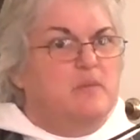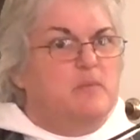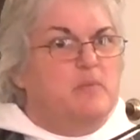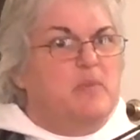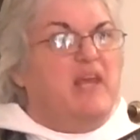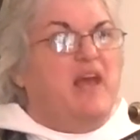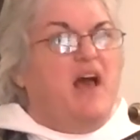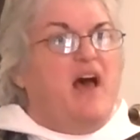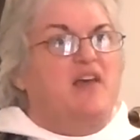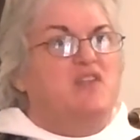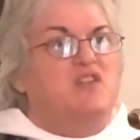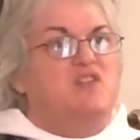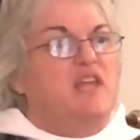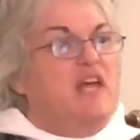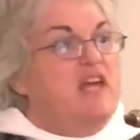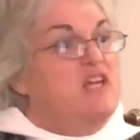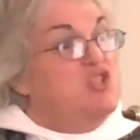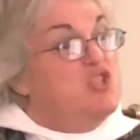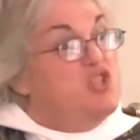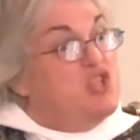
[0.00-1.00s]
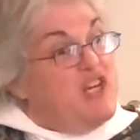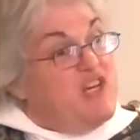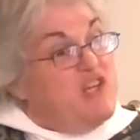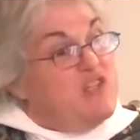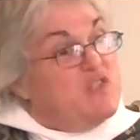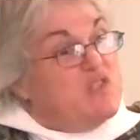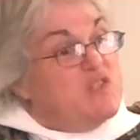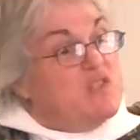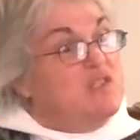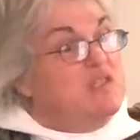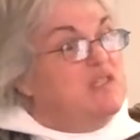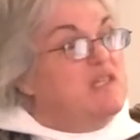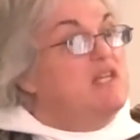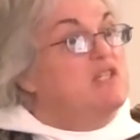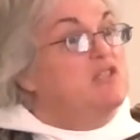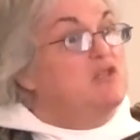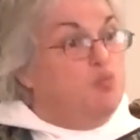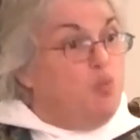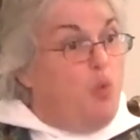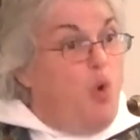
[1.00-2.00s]
Because Jesus
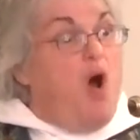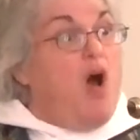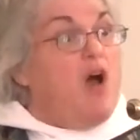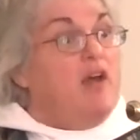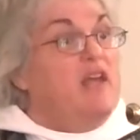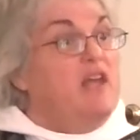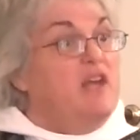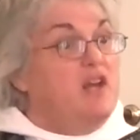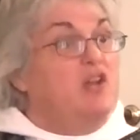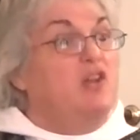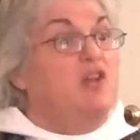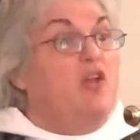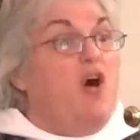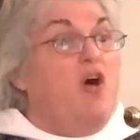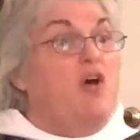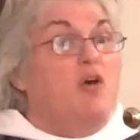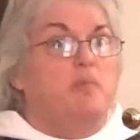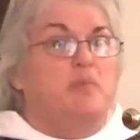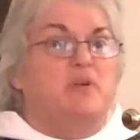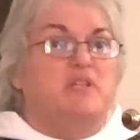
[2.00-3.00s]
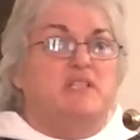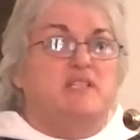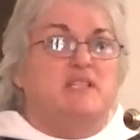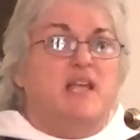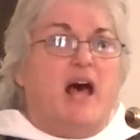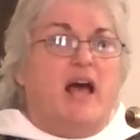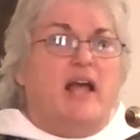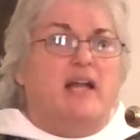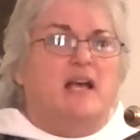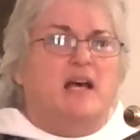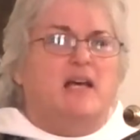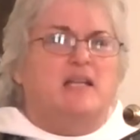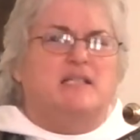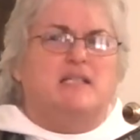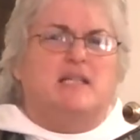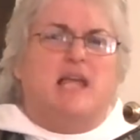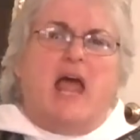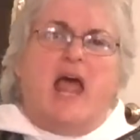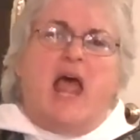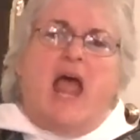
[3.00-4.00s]
is walking along beside
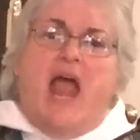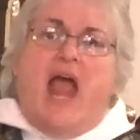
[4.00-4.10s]
us.